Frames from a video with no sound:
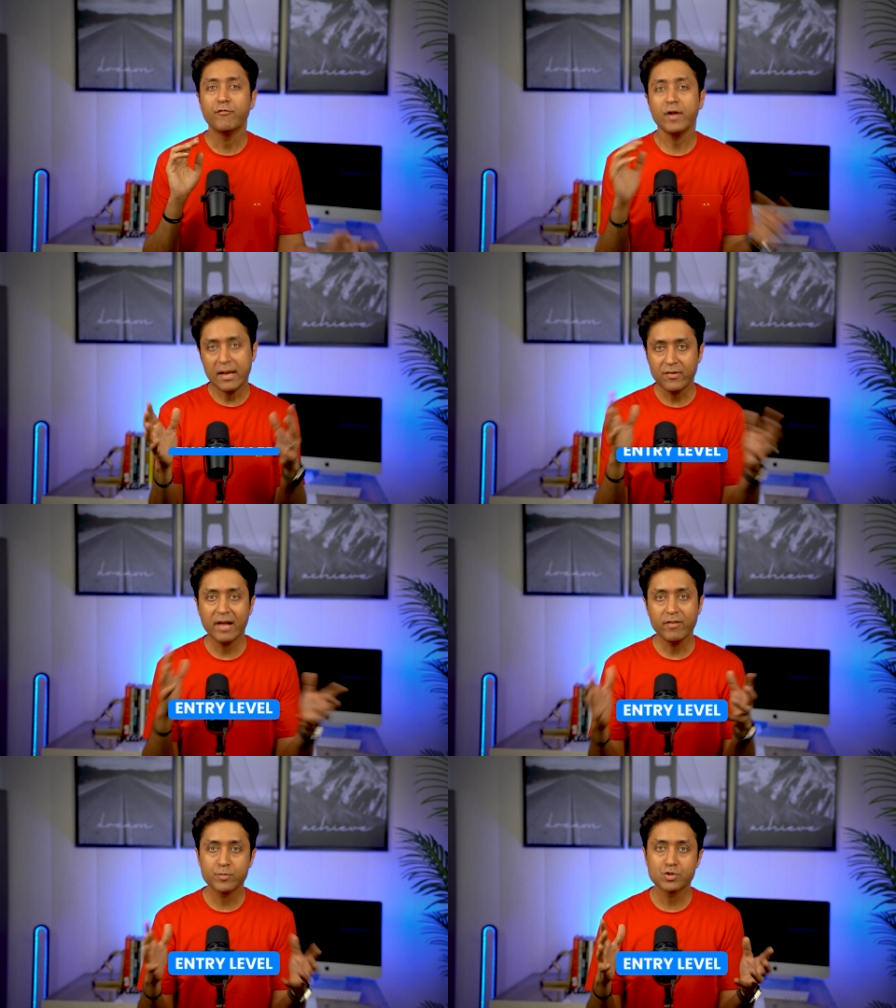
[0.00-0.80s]
For entry
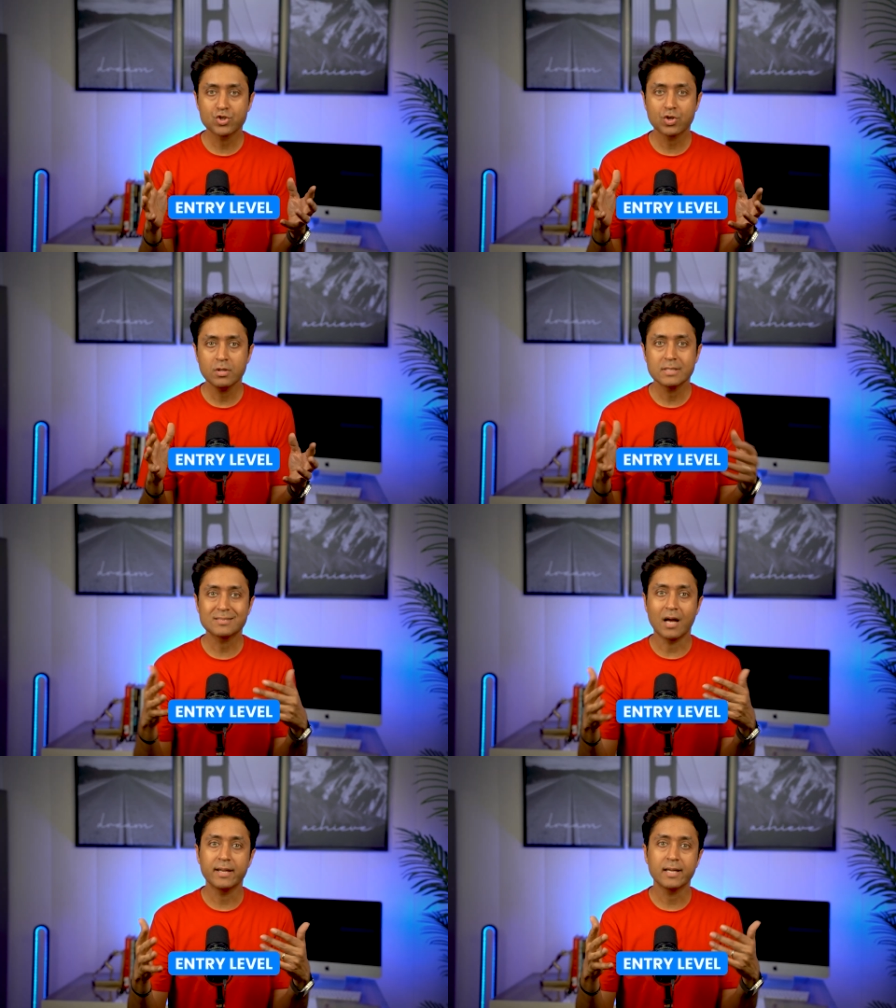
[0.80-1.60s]
level position,
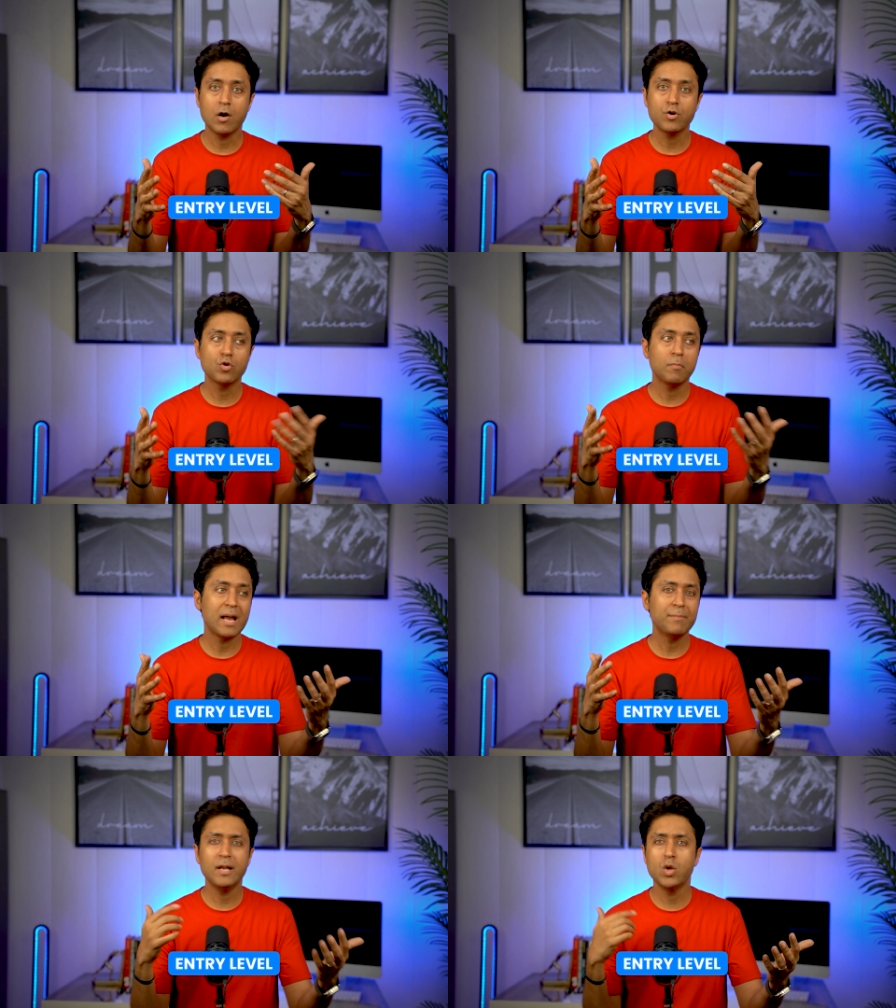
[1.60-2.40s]
starting out, you
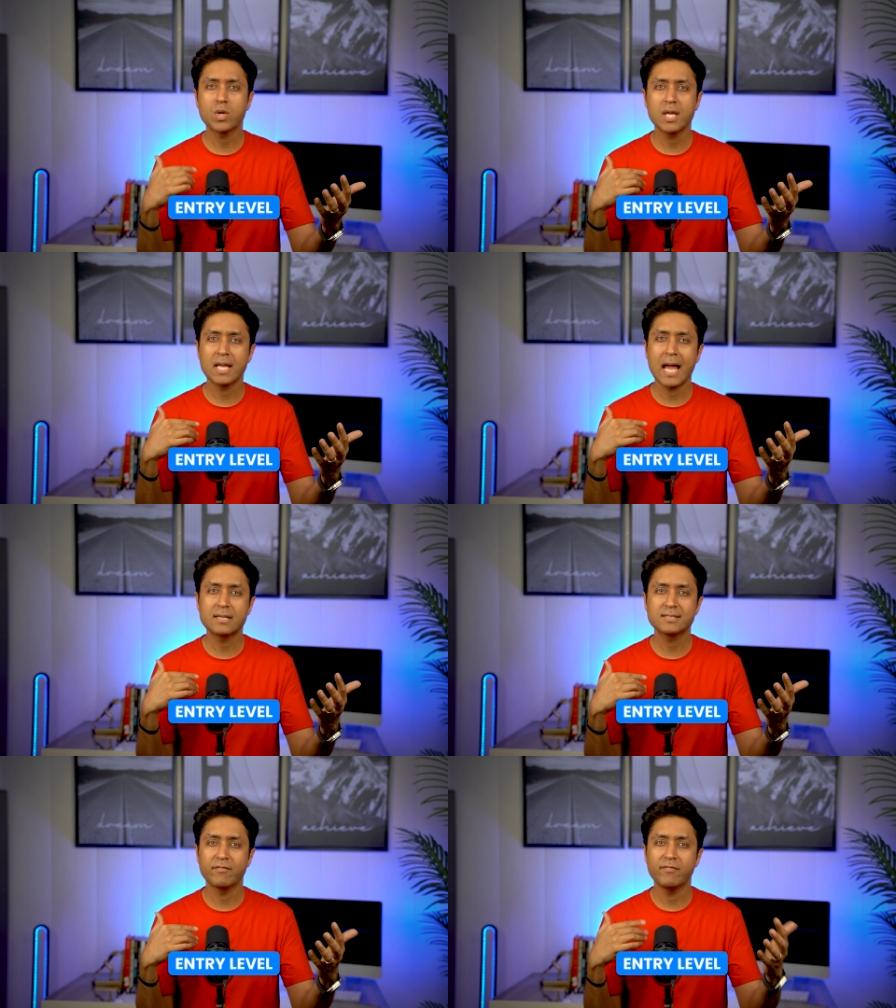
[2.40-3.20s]
might be looking
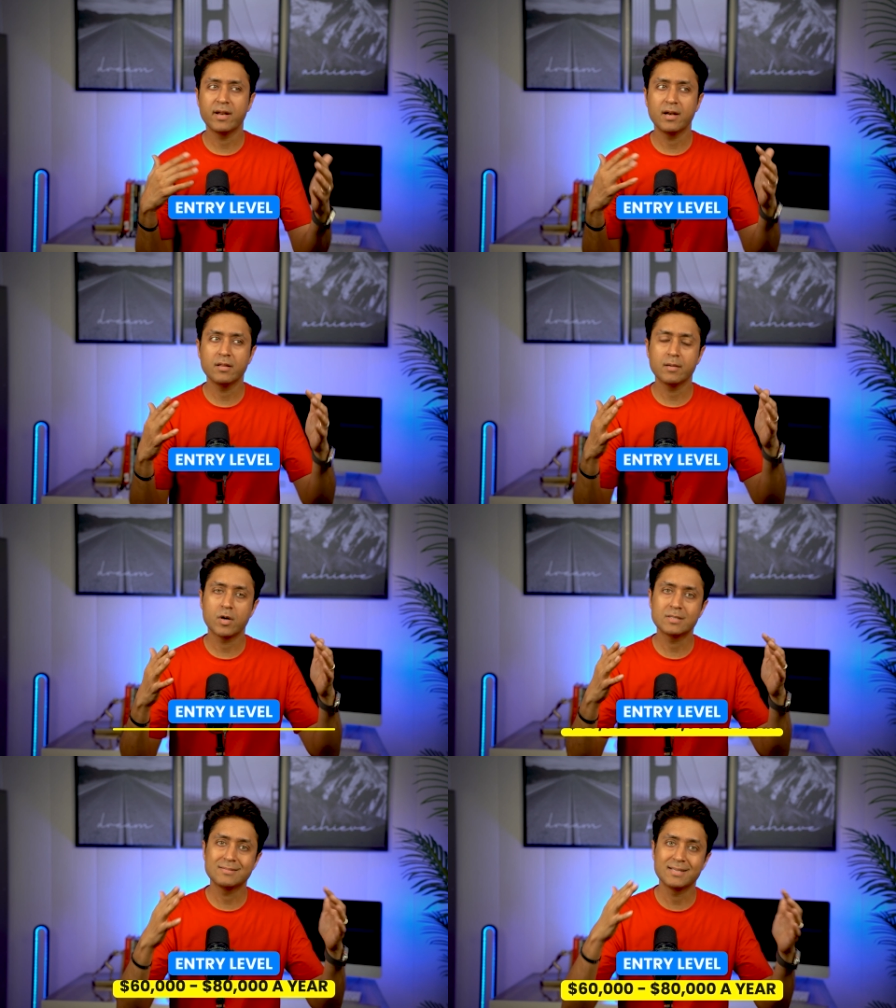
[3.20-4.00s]
at somewhere anything
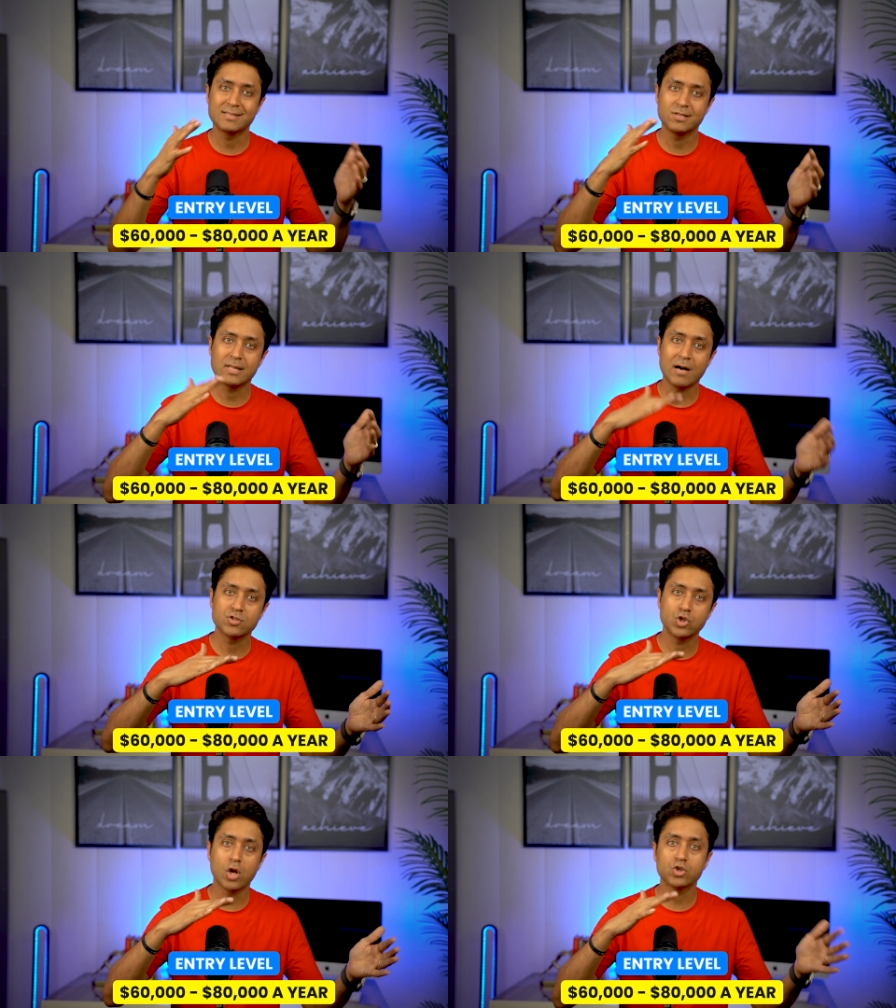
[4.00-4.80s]
about
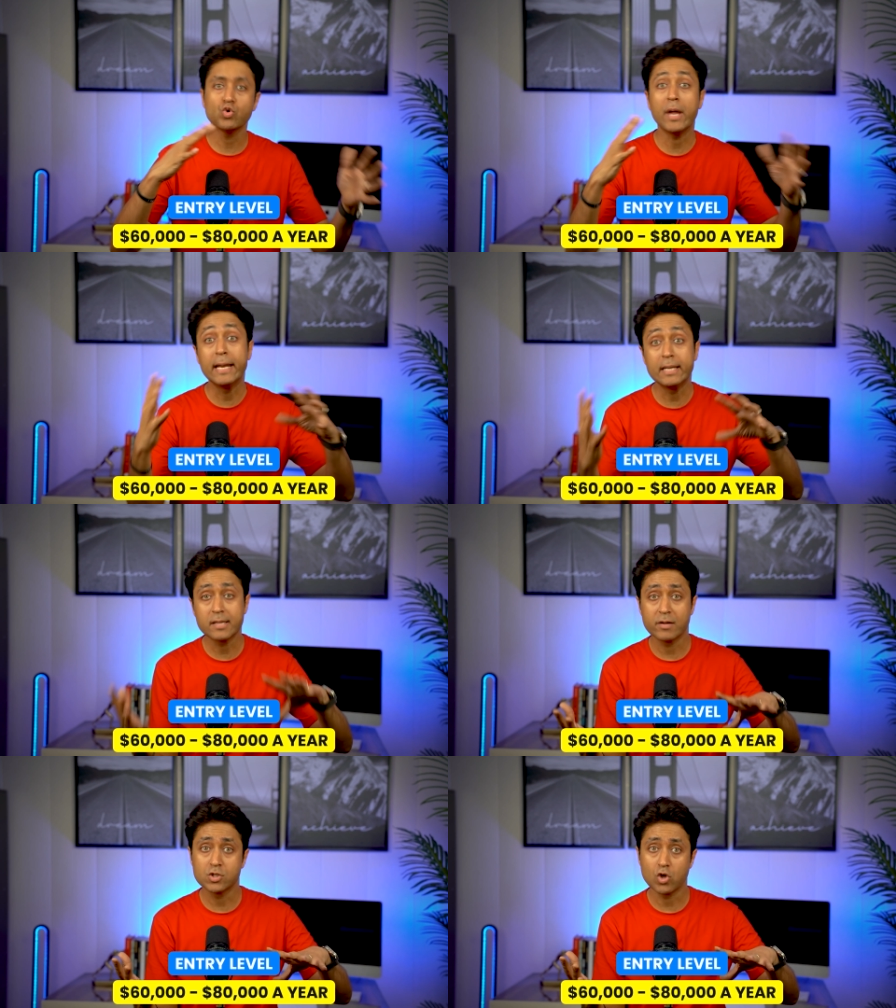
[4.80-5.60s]
$60,000 to
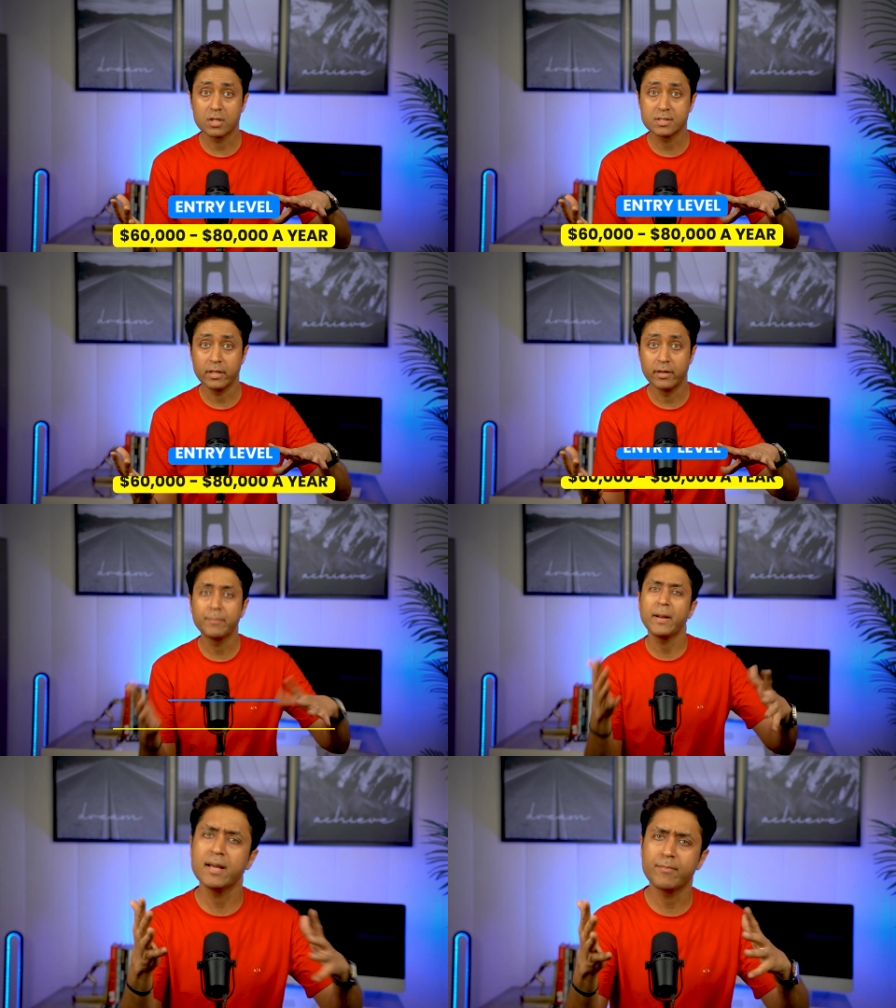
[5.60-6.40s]
$80,000 a year,
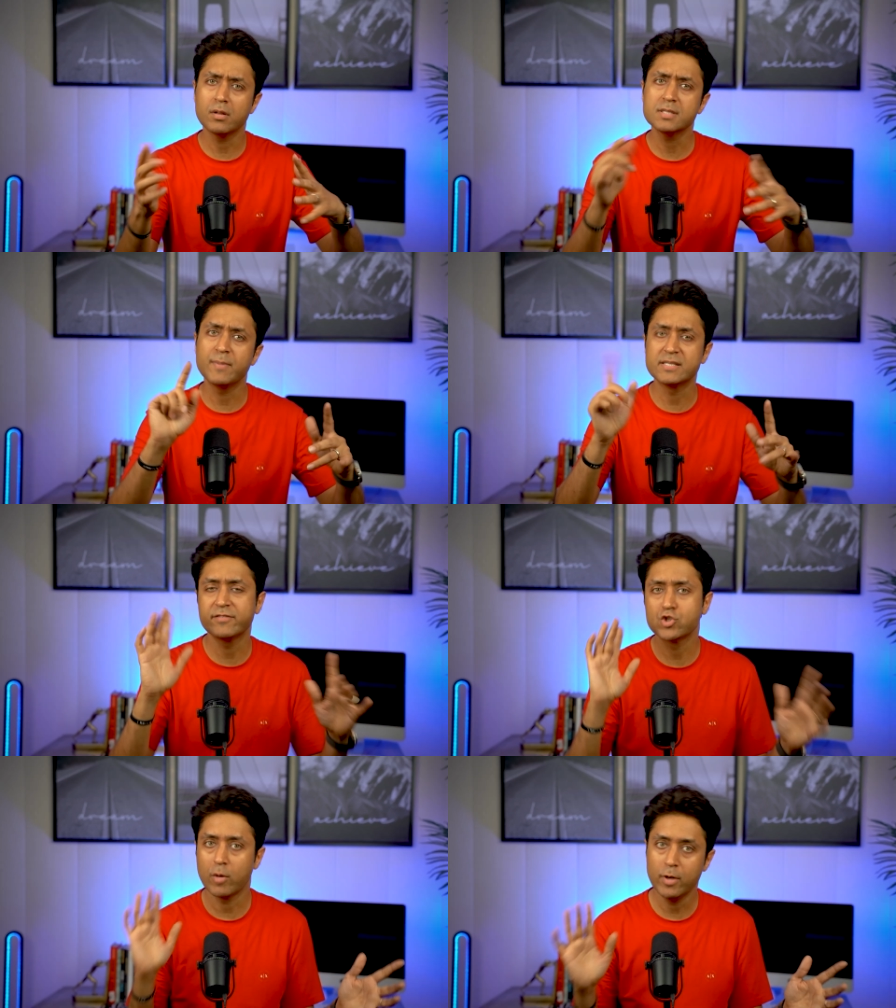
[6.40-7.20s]
depending upon the
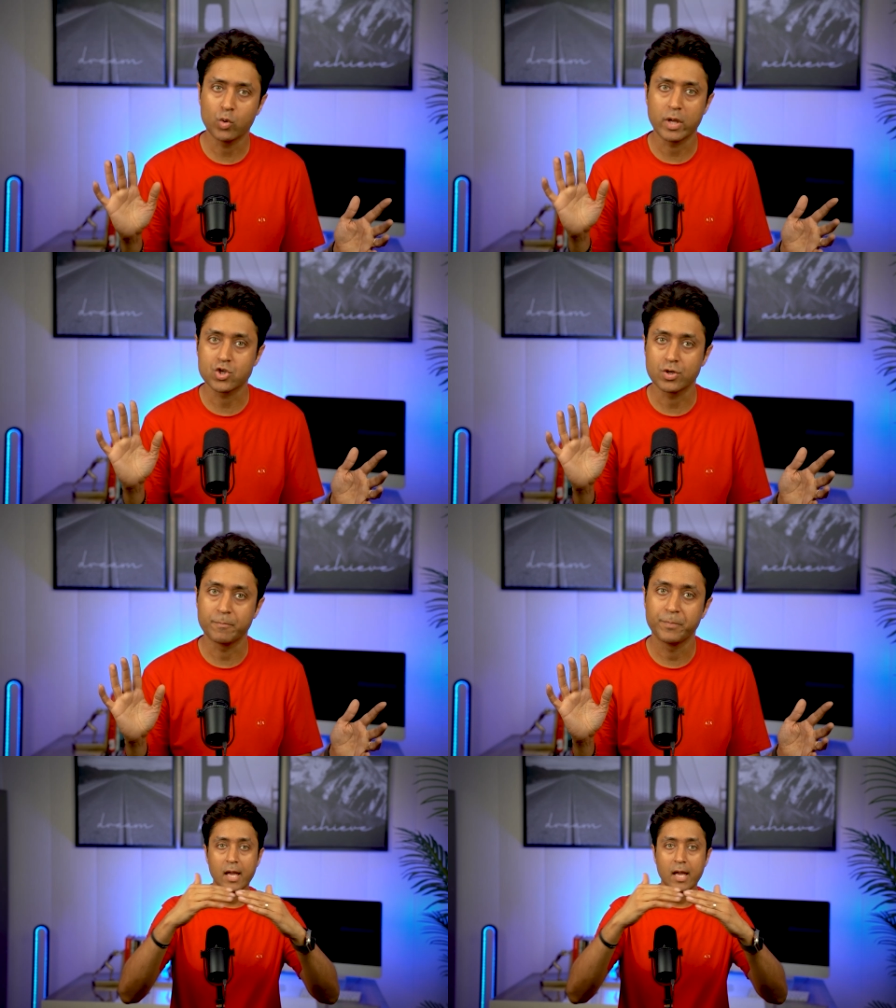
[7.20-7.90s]
specific job and location.